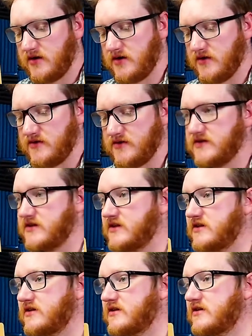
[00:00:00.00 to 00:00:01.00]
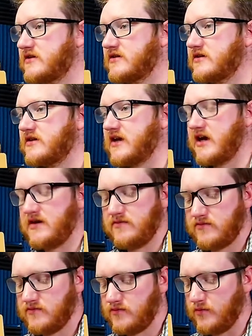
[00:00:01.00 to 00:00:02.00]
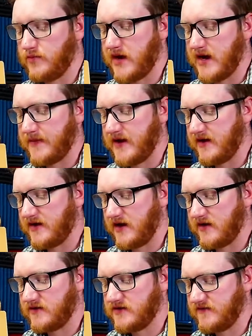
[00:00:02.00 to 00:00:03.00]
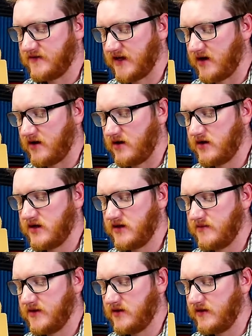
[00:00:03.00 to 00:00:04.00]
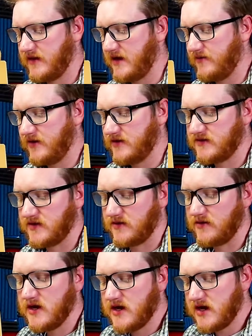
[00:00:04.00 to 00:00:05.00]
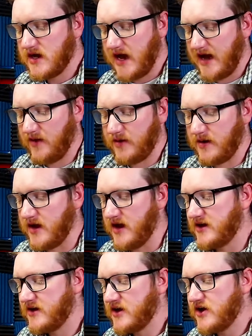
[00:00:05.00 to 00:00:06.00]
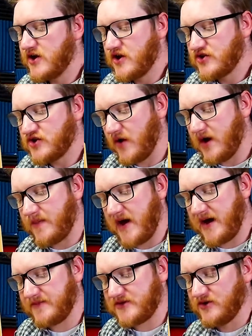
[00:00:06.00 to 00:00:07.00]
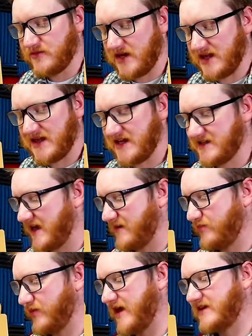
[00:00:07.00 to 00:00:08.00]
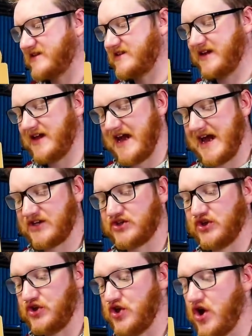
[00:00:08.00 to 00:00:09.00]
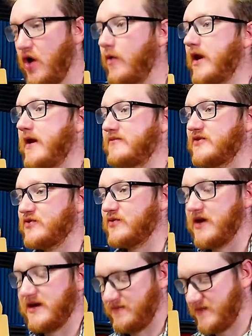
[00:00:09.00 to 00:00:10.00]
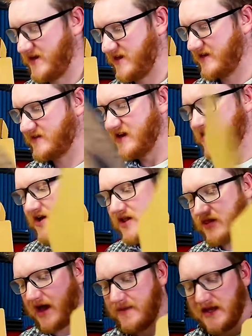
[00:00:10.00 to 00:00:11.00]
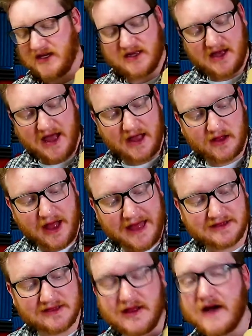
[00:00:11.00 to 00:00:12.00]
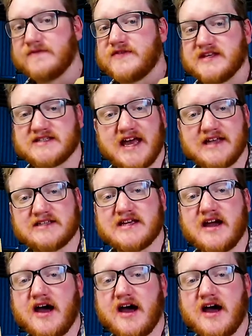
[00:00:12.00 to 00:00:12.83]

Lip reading: You can see that will pop out of there. There's even like a heart in the middle of that one. So I don't want to pop too many things out of place until I actually know what I'm doing, because I mean, I love this idea.